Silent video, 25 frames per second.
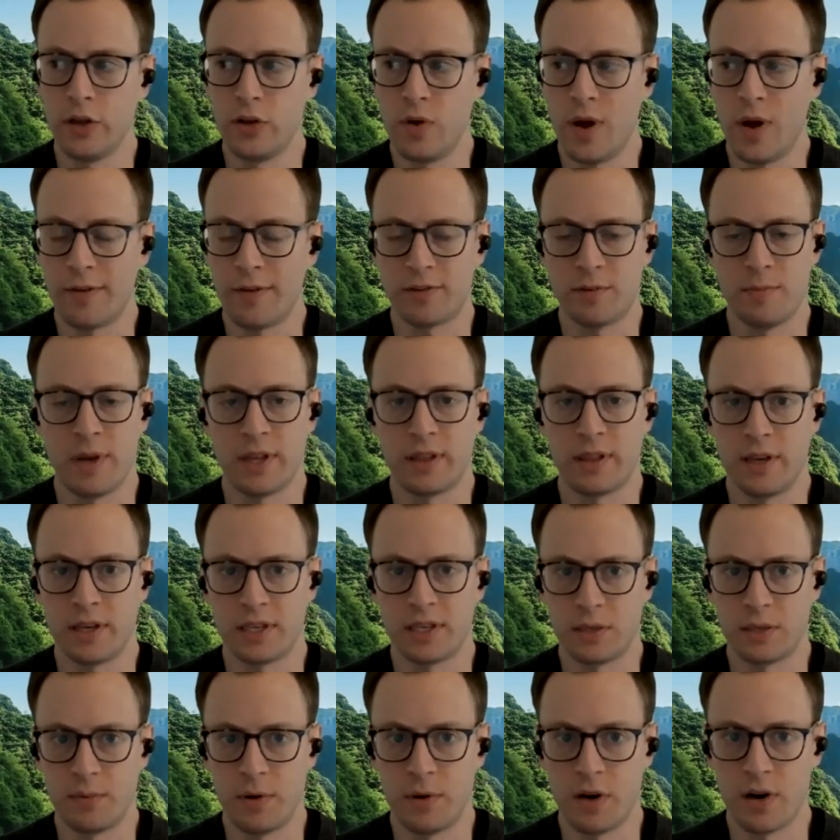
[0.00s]
You have to make the
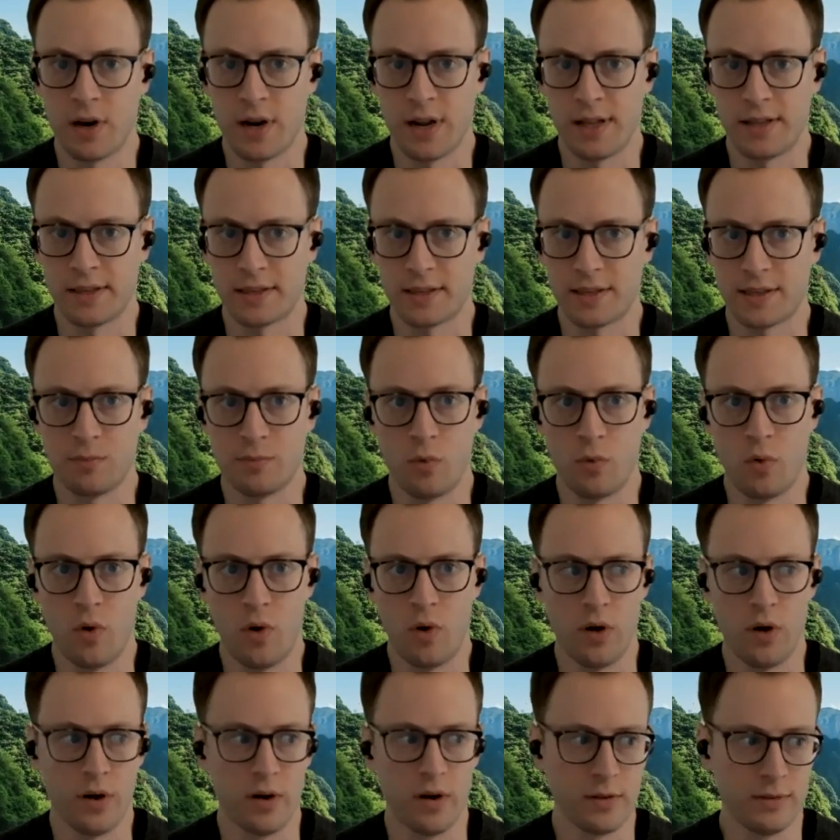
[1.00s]
experience
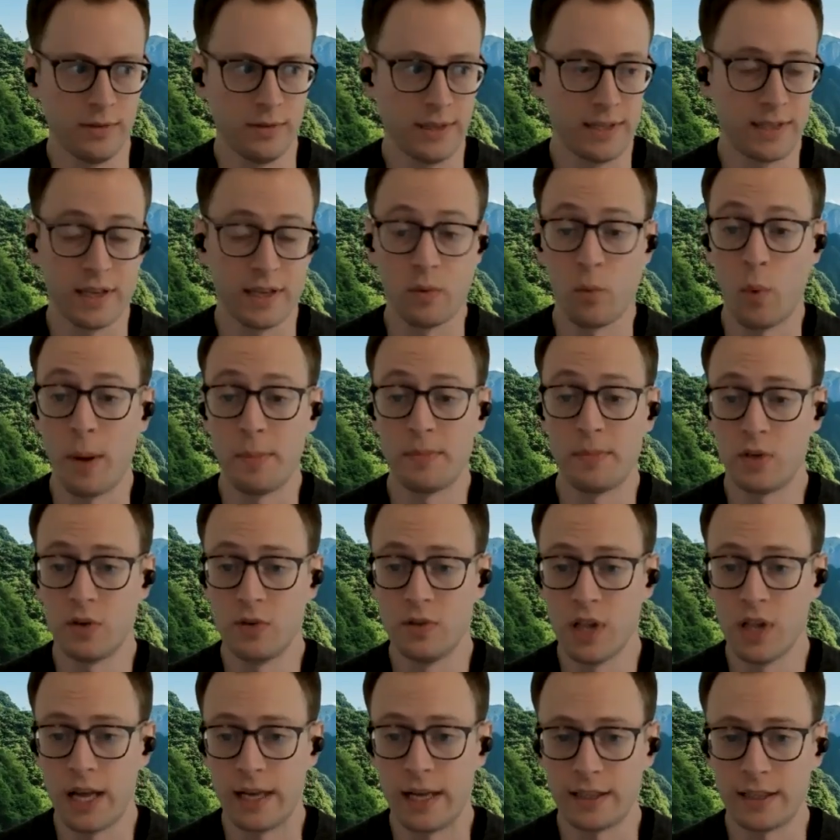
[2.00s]
more, let's say,
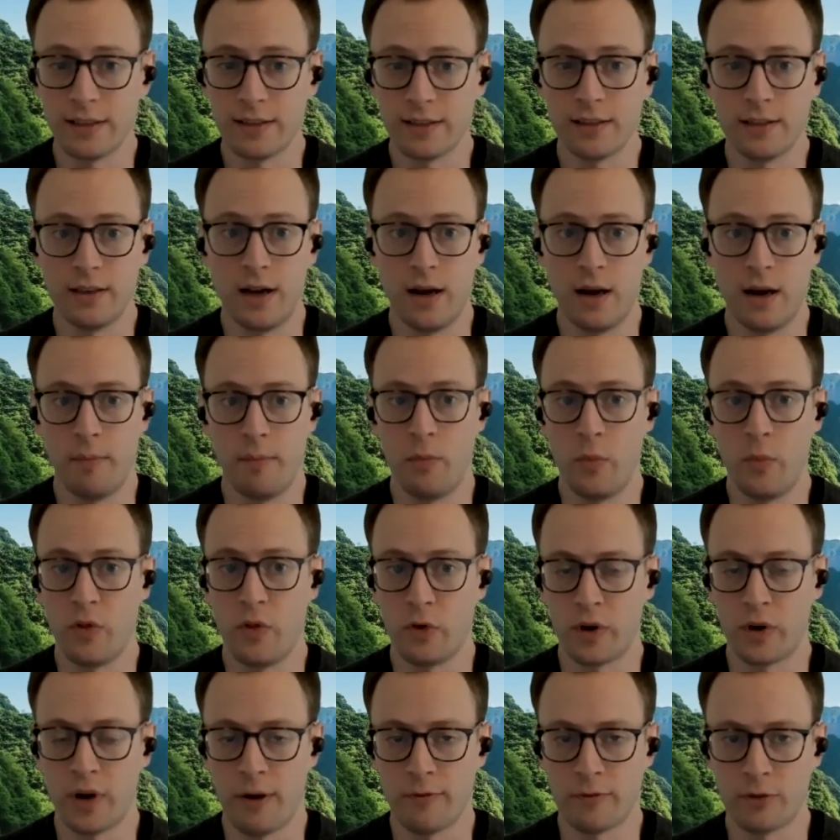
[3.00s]
Web2 like, um, where
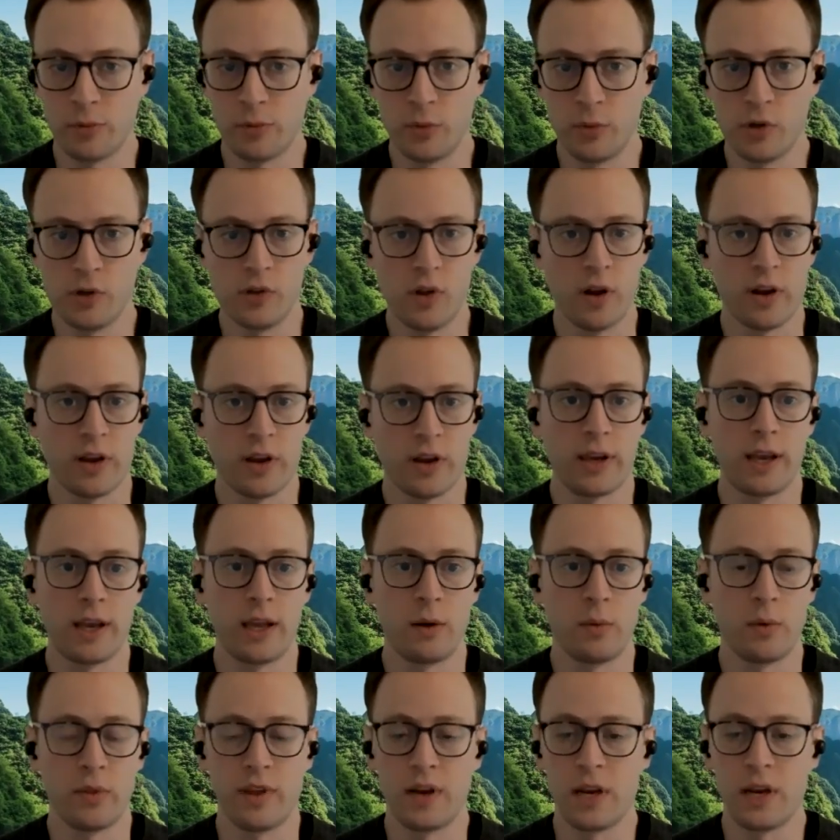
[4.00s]
they're comfortable logging
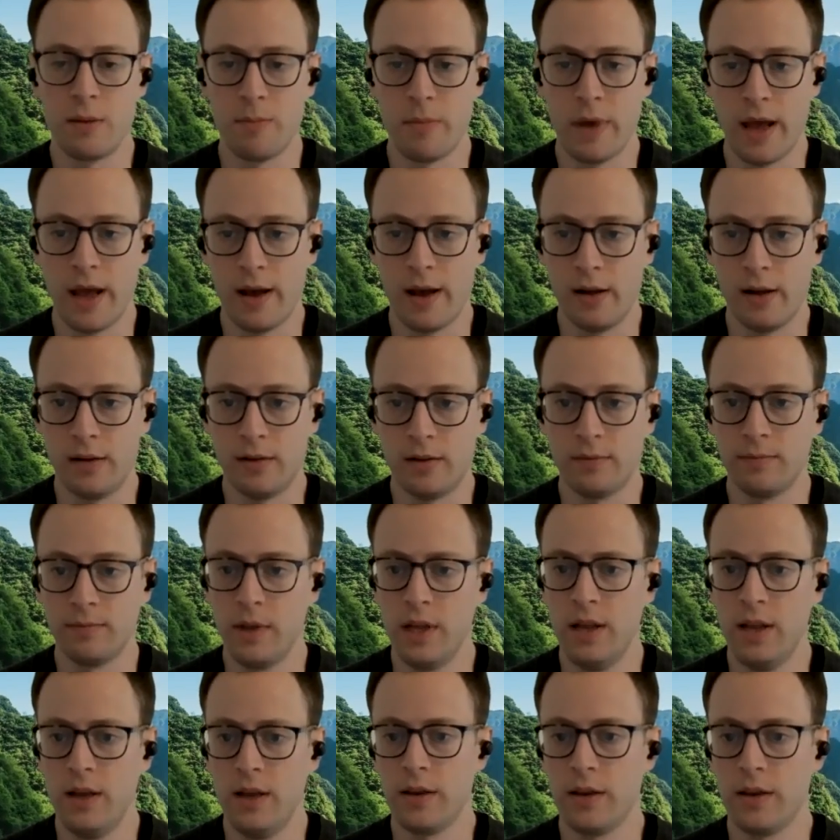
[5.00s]
in with an email,
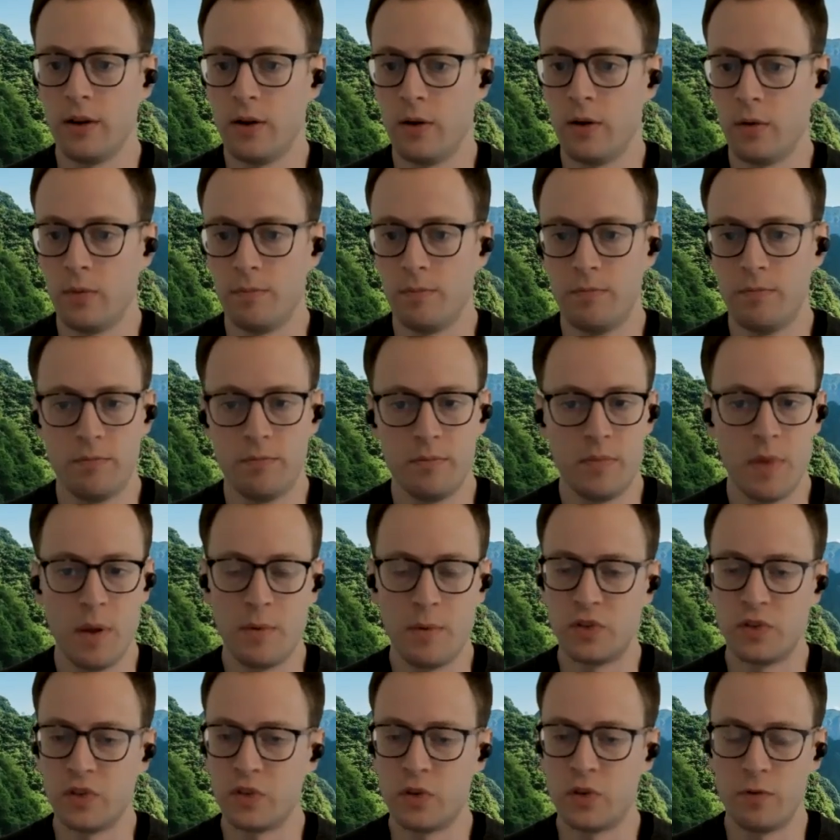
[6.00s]
you know,
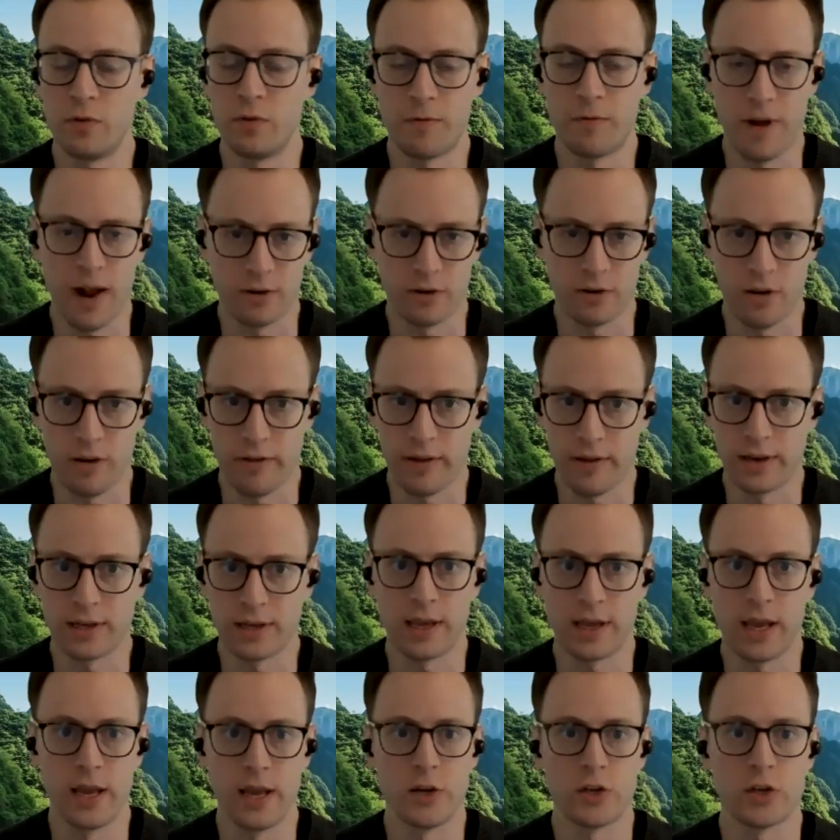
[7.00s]
maybe using two factor
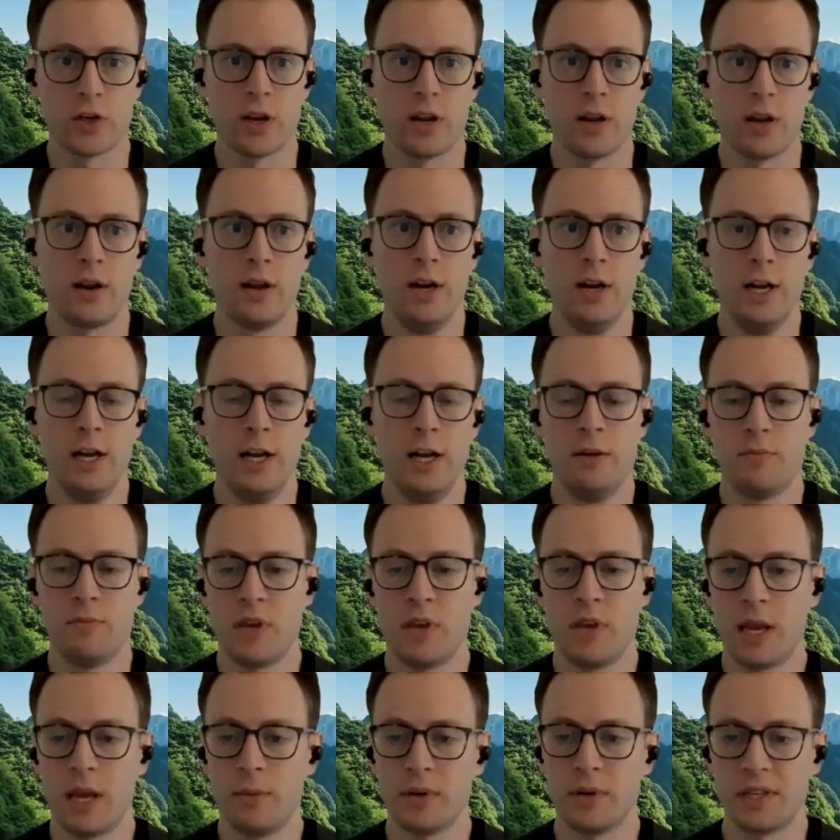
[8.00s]
authentication,
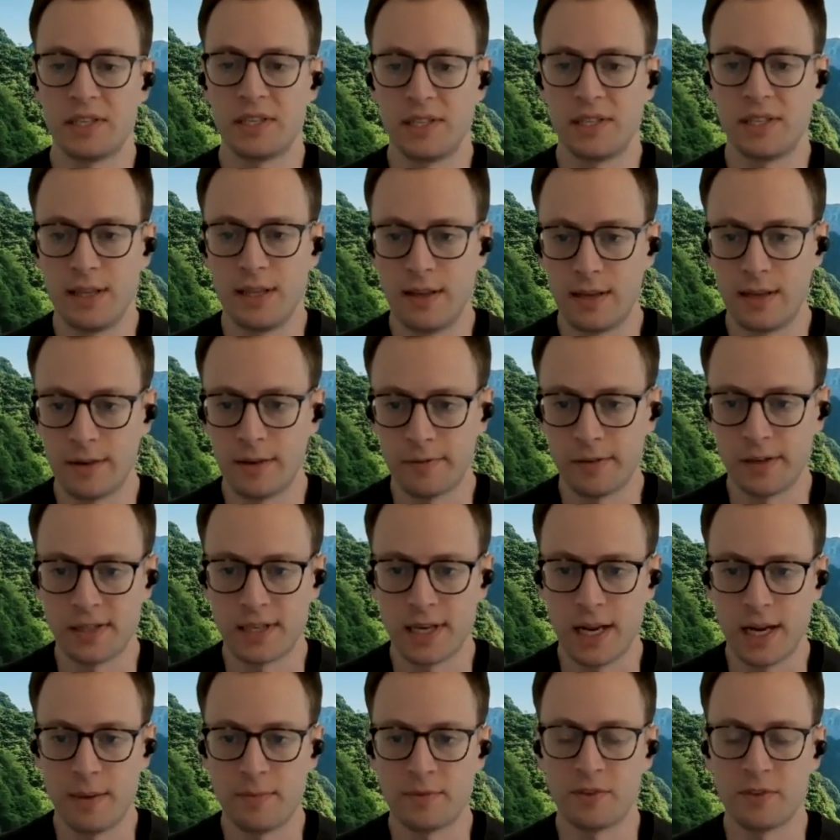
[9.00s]
being able to see the different
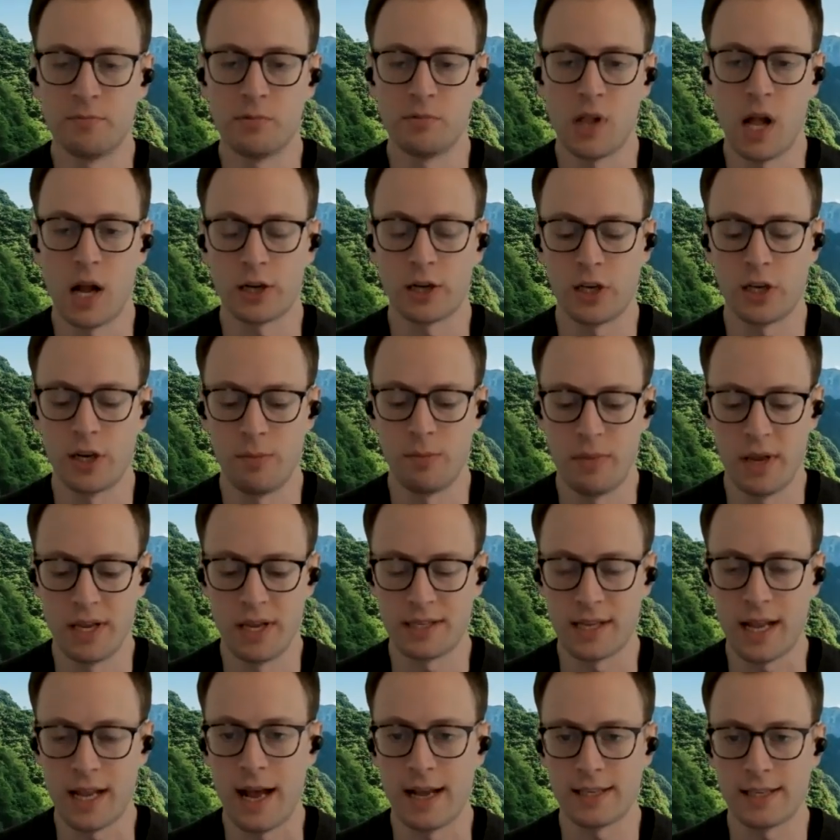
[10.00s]
types of blockchain
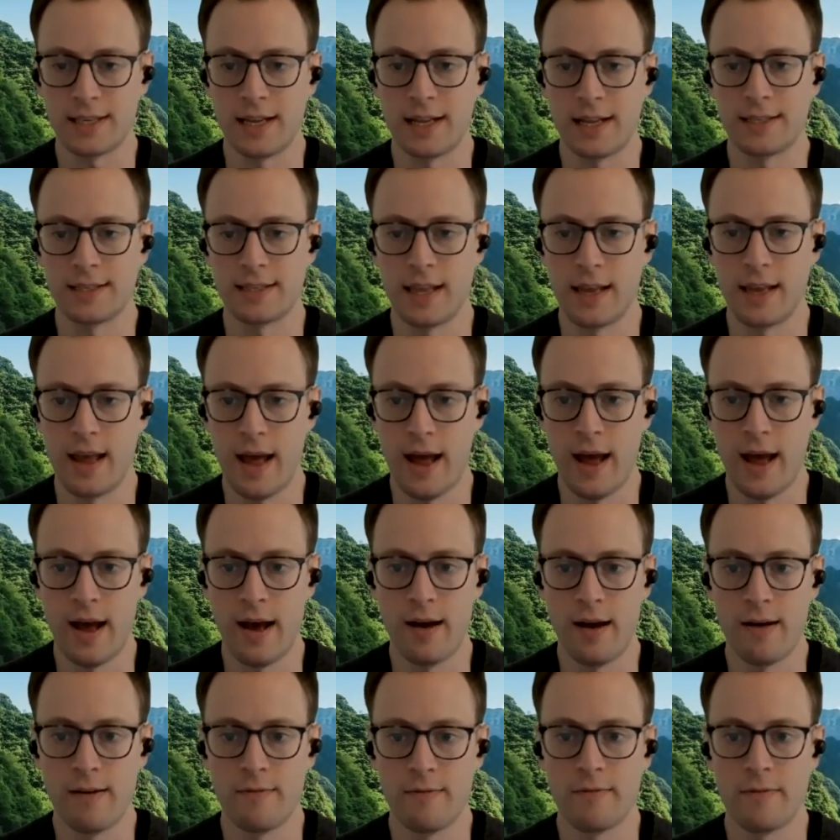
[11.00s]
based assets they
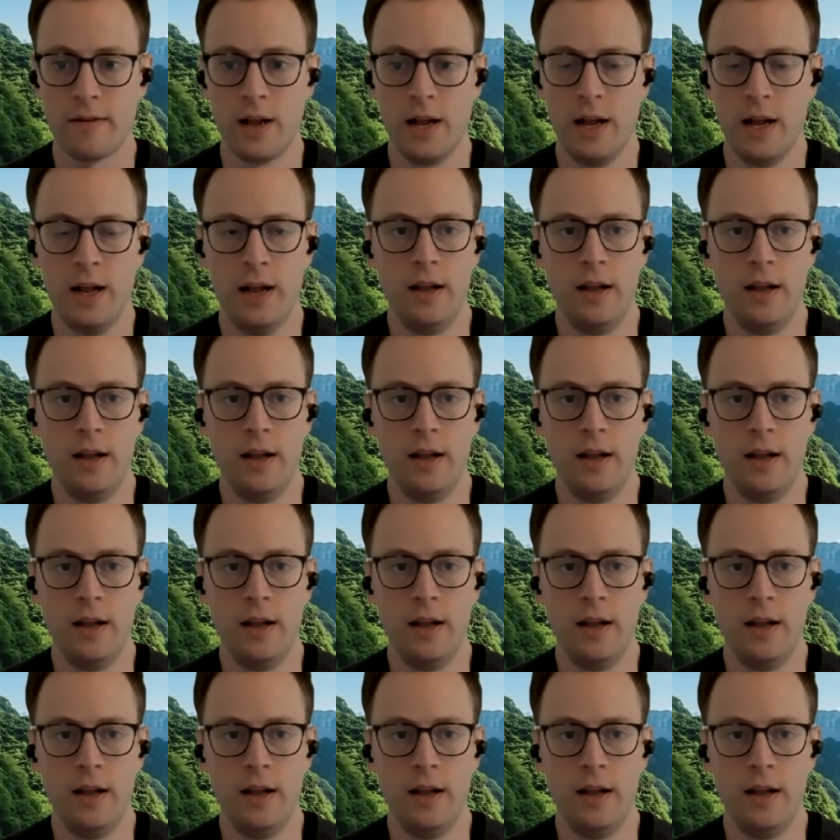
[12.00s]
have,